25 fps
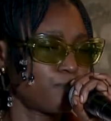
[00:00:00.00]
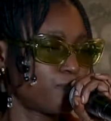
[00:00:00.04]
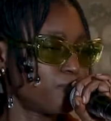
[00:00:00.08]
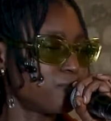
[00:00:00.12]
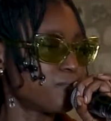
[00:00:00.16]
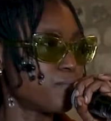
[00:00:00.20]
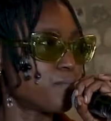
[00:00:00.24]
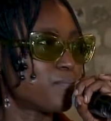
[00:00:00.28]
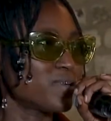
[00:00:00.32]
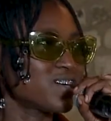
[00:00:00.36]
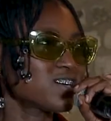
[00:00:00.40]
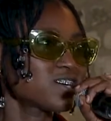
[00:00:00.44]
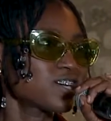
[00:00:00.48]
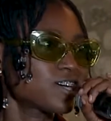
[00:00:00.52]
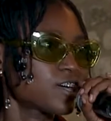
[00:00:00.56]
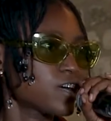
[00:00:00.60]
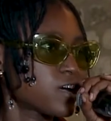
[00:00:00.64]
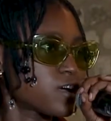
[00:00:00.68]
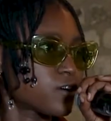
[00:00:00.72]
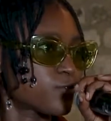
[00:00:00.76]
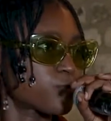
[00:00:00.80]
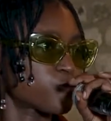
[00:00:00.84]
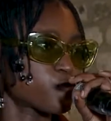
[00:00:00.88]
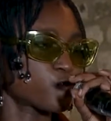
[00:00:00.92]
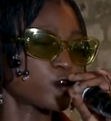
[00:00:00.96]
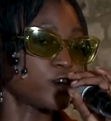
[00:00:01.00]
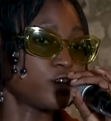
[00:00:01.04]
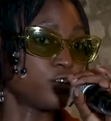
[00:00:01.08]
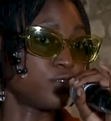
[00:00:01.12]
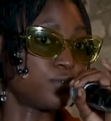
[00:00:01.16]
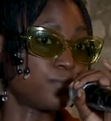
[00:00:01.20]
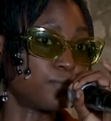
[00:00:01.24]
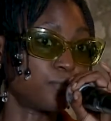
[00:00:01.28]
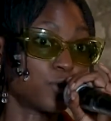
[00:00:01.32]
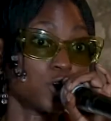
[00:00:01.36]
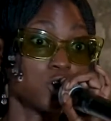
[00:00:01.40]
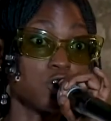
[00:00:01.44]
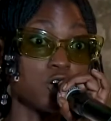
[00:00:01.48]
Being carefree,
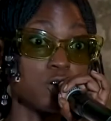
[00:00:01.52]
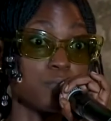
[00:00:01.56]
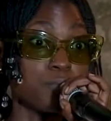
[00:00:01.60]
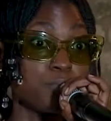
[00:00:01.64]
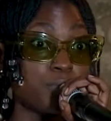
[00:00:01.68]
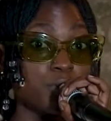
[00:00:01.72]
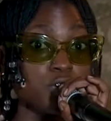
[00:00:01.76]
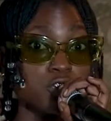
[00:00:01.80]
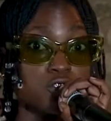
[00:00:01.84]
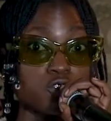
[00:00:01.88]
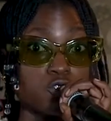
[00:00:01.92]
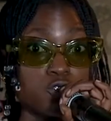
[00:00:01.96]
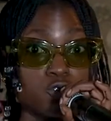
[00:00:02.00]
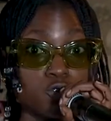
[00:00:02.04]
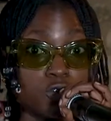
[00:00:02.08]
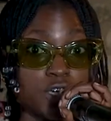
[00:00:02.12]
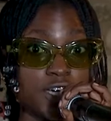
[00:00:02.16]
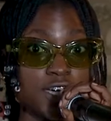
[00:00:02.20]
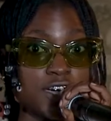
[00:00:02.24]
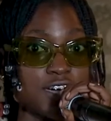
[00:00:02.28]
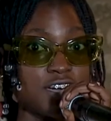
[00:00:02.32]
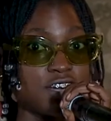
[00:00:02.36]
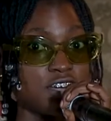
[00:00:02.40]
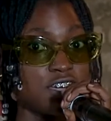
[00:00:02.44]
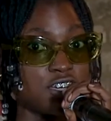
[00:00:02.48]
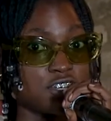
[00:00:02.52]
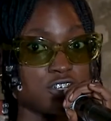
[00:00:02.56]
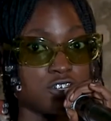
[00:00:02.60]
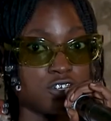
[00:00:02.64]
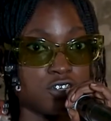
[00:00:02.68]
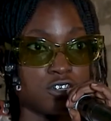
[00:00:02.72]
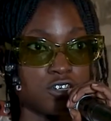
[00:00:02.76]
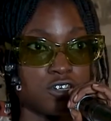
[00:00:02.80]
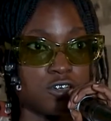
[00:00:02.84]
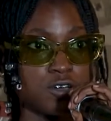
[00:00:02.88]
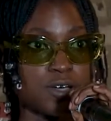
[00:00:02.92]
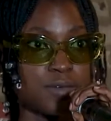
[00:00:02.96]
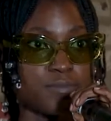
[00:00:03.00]
but not being too careless. You
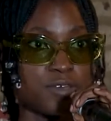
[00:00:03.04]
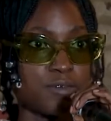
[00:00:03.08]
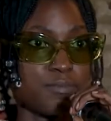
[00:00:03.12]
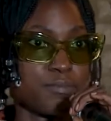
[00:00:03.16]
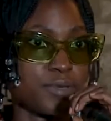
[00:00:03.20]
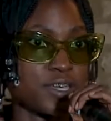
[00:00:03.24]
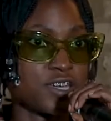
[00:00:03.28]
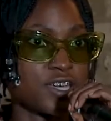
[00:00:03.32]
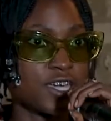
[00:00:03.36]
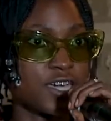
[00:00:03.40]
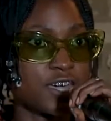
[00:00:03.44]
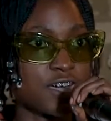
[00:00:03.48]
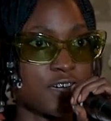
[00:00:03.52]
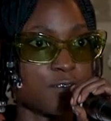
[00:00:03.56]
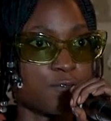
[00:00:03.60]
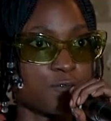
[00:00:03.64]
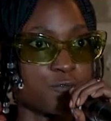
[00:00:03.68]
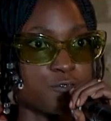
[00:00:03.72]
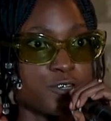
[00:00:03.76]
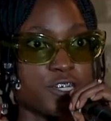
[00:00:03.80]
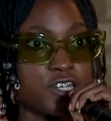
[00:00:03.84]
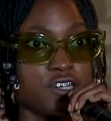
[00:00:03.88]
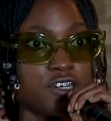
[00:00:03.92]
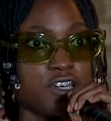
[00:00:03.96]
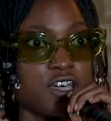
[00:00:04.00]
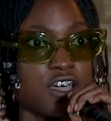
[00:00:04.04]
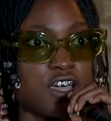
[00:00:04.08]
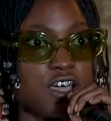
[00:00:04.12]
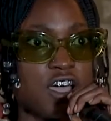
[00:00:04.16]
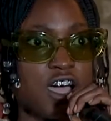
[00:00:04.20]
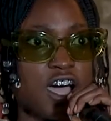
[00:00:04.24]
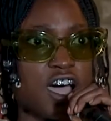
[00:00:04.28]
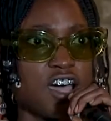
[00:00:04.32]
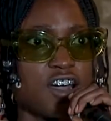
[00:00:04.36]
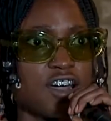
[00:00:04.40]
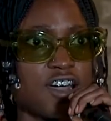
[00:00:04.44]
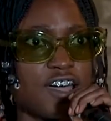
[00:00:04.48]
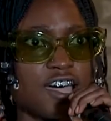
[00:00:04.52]
know what I mean? Being carefree
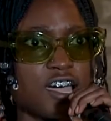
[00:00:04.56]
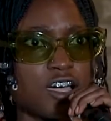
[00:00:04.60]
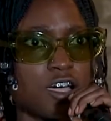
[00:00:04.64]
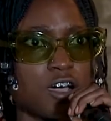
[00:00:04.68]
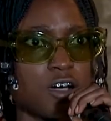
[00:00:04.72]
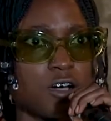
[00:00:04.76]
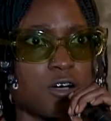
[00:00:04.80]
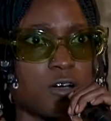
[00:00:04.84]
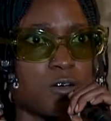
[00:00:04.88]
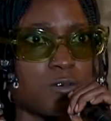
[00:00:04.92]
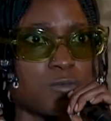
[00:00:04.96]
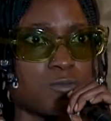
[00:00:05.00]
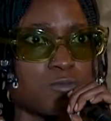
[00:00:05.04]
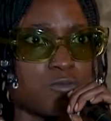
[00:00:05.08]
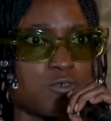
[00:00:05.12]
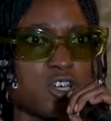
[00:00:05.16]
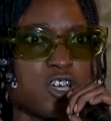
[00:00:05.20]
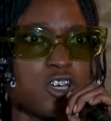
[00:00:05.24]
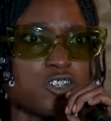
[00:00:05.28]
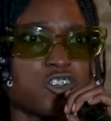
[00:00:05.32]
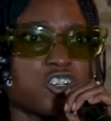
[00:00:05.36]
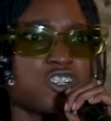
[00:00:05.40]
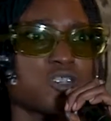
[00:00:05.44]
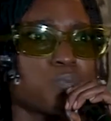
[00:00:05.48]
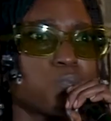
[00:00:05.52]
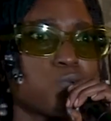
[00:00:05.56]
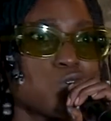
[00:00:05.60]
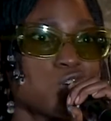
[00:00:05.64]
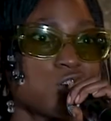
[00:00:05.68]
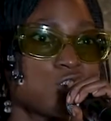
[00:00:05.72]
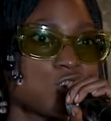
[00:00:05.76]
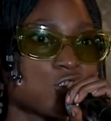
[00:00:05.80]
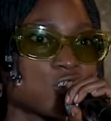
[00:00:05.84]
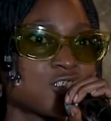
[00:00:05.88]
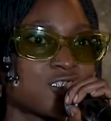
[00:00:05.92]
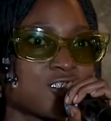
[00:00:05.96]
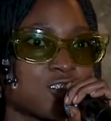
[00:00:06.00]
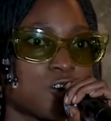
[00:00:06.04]
and just putting
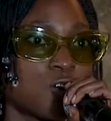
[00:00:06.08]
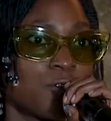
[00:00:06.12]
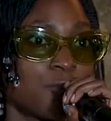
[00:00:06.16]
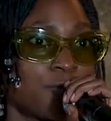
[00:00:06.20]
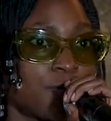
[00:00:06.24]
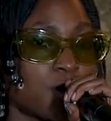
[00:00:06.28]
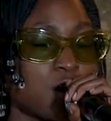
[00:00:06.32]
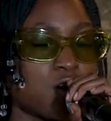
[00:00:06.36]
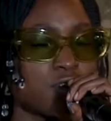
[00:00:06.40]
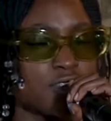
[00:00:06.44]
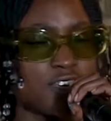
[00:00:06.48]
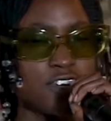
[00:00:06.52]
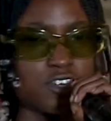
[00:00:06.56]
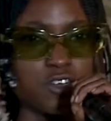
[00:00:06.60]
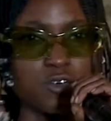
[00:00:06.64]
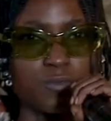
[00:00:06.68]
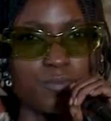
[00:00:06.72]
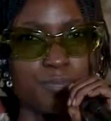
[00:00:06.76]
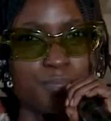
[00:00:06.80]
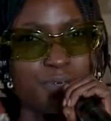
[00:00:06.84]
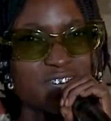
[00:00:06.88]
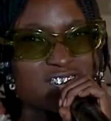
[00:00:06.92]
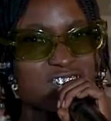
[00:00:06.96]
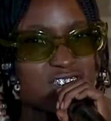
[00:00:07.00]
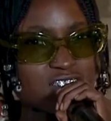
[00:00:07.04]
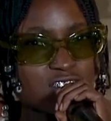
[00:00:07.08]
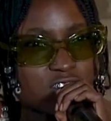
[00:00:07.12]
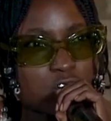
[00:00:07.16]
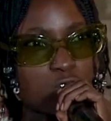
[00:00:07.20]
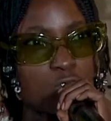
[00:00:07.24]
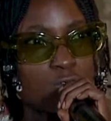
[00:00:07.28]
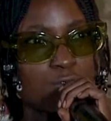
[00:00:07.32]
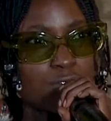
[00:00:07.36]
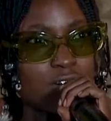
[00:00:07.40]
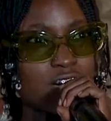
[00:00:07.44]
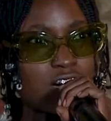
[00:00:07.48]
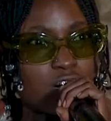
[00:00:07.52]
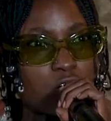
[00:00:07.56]
yourself out there, your best self
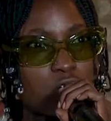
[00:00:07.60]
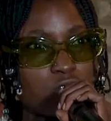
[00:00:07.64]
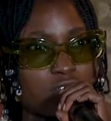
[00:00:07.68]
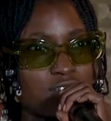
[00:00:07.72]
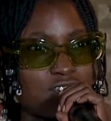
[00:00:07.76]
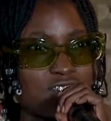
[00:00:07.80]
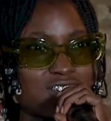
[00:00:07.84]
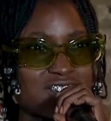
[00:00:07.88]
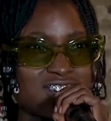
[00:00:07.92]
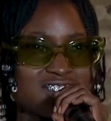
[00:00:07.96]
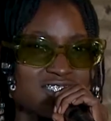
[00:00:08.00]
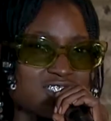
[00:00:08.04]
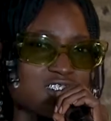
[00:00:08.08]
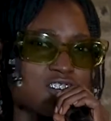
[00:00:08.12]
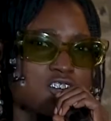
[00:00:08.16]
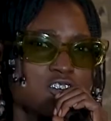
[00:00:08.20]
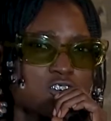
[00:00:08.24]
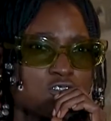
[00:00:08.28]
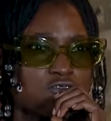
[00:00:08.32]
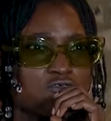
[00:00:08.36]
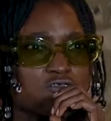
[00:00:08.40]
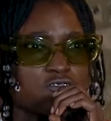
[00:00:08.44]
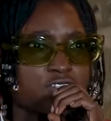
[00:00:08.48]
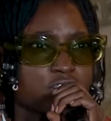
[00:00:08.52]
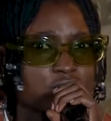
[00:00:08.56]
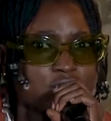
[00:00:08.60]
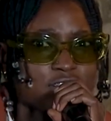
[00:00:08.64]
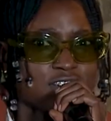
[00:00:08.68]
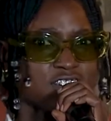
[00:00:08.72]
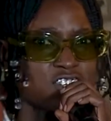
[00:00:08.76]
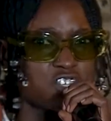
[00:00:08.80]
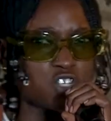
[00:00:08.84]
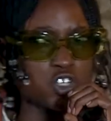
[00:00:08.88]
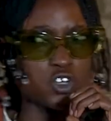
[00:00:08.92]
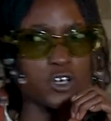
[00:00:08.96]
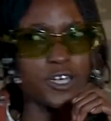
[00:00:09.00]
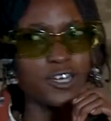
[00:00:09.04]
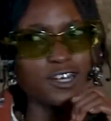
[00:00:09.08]
out there. That's how you can really
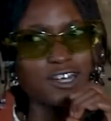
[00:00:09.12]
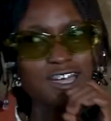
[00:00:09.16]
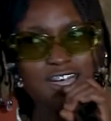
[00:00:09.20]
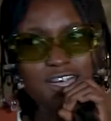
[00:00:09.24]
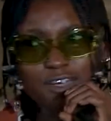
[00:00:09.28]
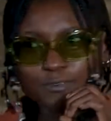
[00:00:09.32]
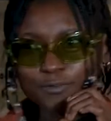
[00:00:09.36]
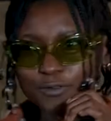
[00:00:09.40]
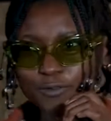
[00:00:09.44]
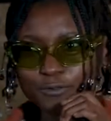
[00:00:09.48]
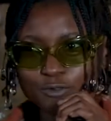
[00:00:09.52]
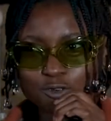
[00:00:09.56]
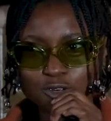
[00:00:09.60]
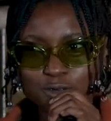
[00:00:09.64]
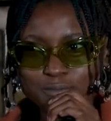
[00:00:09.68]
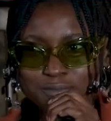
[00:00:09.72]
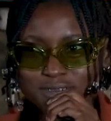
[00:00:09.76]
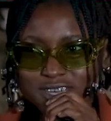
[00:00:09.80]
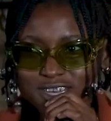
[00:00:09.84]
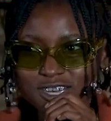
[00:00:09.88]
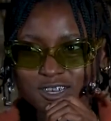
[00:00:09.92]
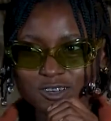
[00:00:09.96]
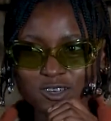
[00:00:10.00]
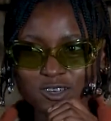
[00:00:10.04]
enjoy life. If you're a bit,